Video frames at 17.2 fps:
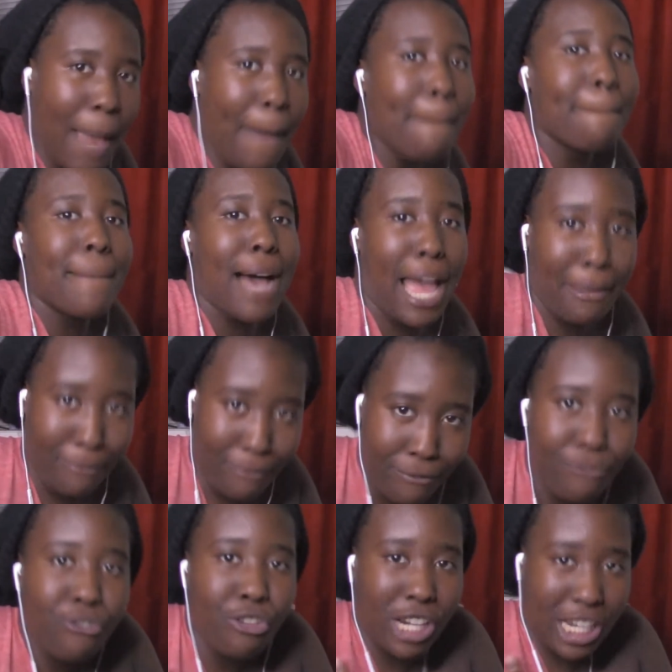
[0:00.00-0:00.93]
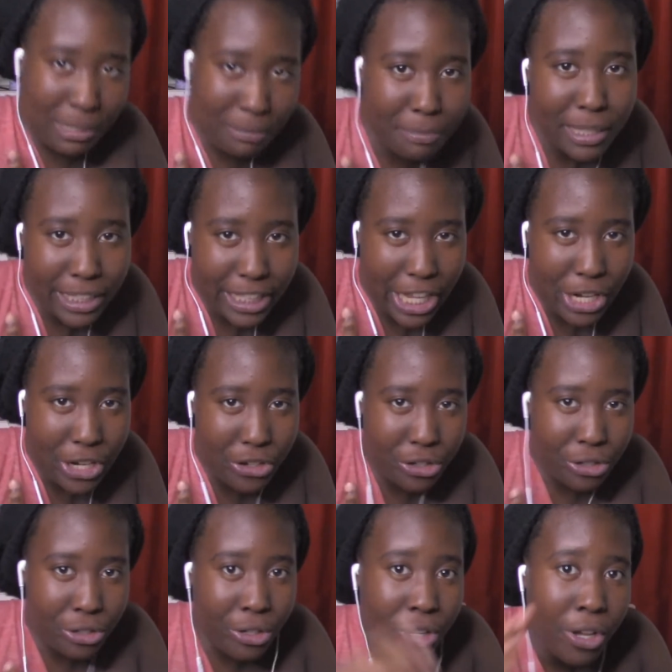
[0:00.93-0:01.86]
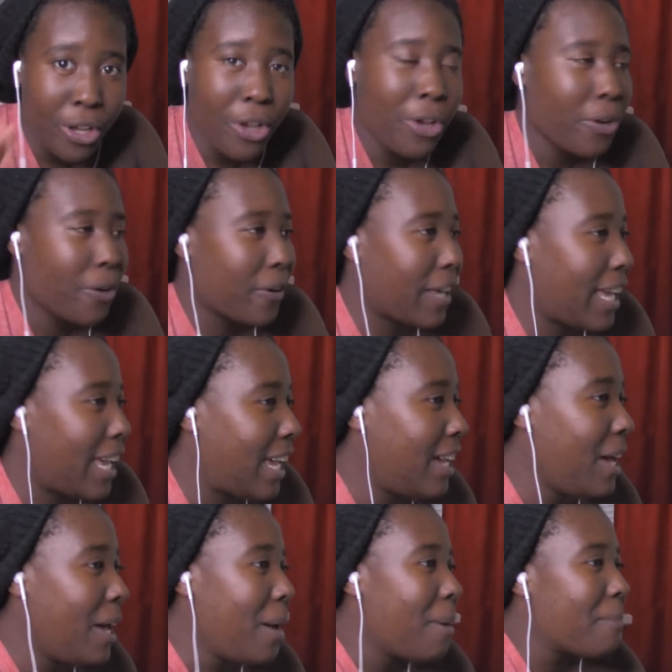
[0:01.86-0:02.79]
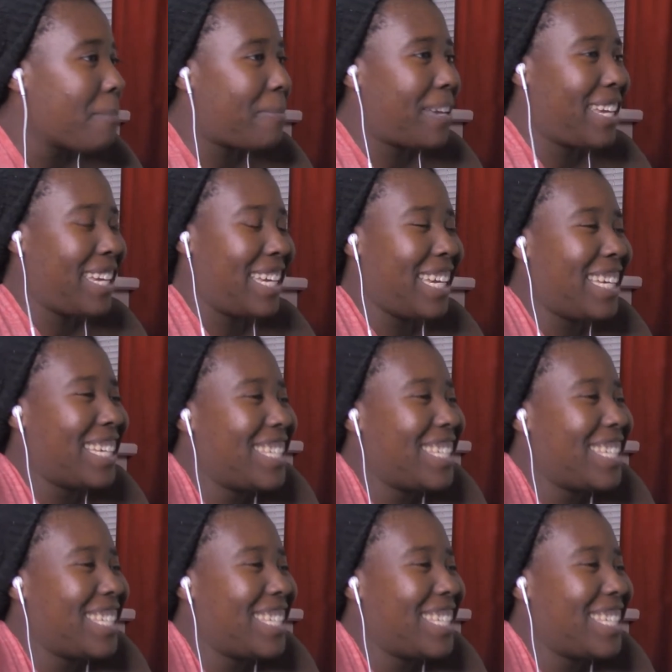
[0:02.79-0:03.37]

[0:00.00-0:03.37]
My freaking pleasure. Okay, but yeah.